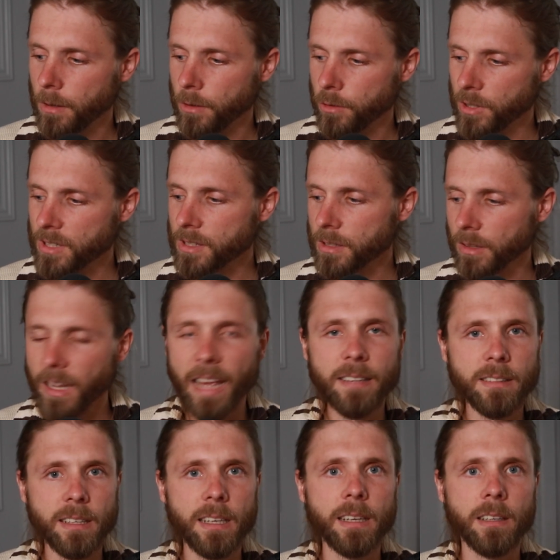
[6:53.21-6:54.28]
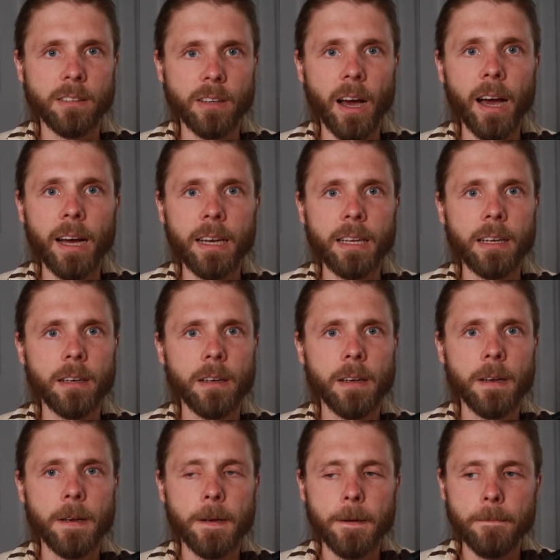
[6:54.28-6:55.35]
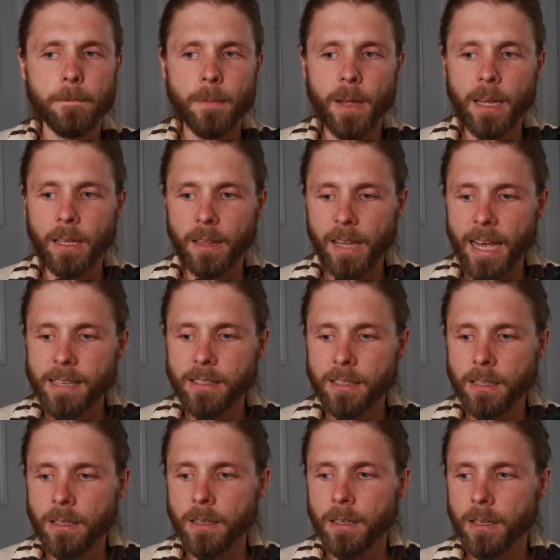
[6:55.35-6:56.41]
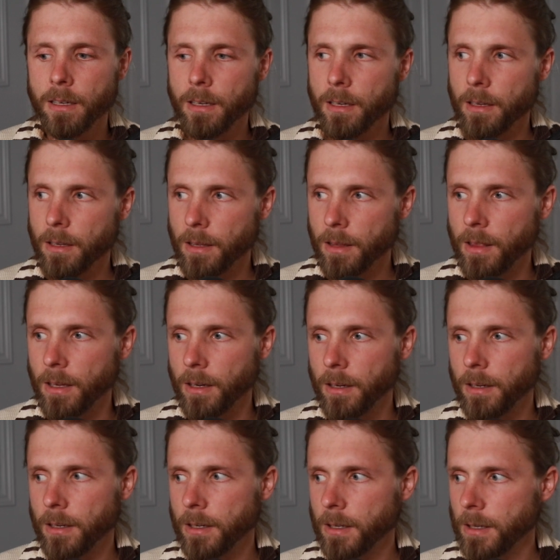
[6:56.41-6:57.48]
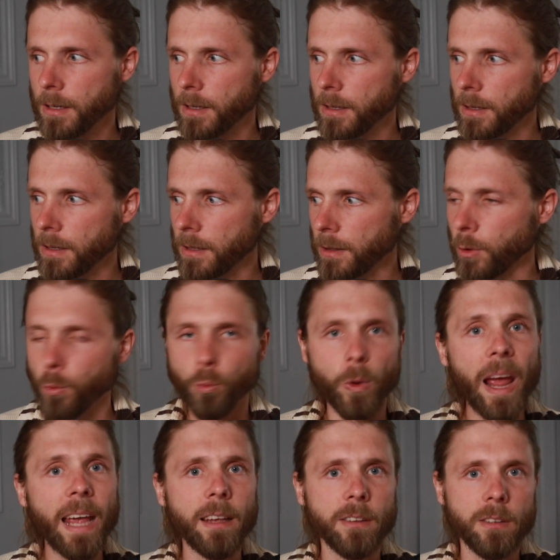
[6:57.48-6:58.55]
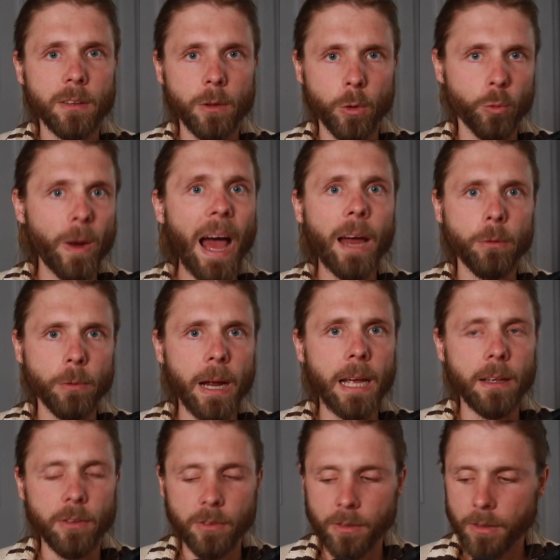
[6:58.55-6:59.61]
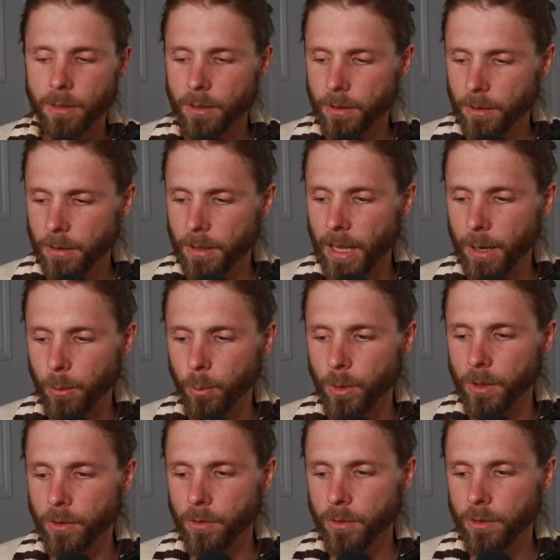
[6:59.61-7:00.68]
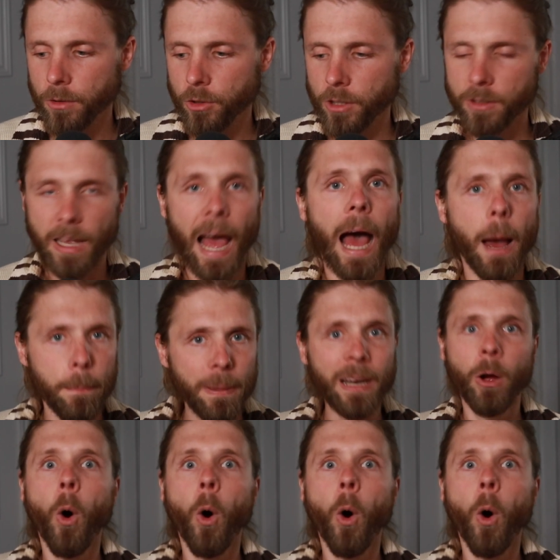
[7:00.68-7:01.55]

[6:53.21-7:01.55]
just lessen anxiety and lessen the the race, the rat race that was just happening